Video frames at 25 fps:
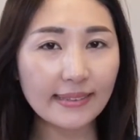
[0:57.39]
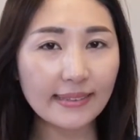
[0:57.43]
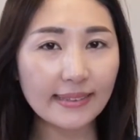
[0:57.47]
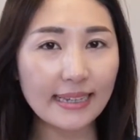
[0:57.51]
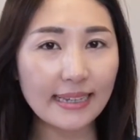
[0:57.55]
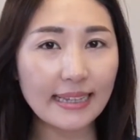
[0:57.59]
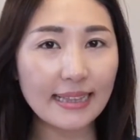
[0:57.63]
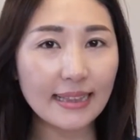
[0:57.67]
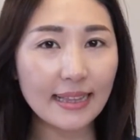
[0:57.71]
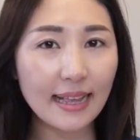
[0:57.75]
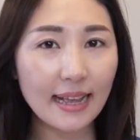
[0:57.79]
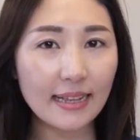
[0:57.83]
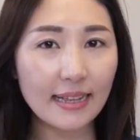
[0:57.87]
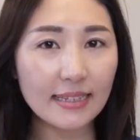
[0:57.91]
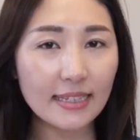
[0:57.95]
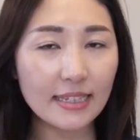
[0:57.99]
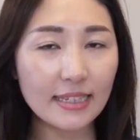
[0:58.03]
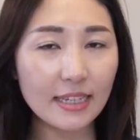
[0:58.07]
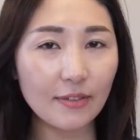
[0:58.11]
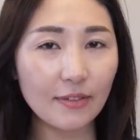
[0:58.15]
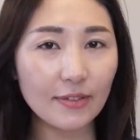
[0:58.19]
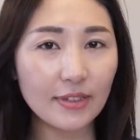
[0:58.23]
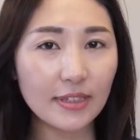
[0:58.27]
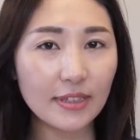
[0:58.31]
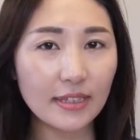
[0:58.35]
intensive
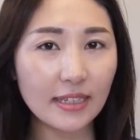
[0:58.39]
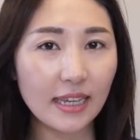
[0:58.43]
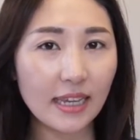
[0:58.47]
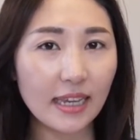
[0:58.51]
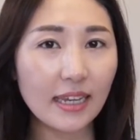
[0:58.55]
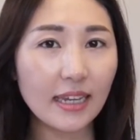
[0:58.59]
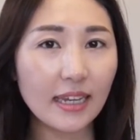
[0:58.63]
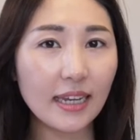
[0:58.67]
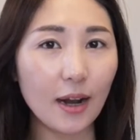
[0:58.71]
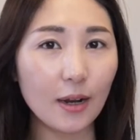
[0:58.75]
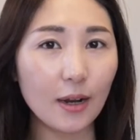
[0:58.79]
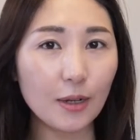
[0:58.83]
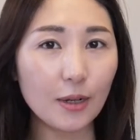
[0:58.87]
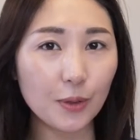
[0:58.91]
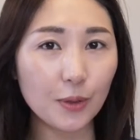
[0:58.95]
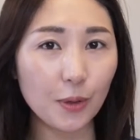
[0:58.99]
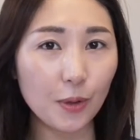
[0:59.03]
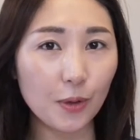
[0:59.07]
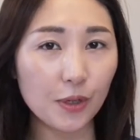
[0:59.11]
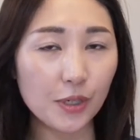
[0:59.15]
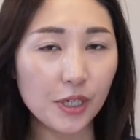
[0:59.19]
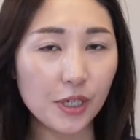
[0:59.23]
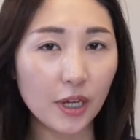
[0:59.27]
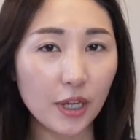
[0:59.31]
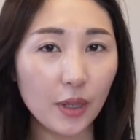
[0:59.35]
skincare
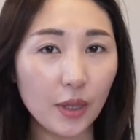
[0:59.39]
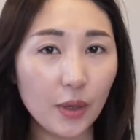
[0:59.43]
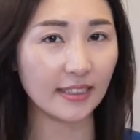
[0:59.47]
solution.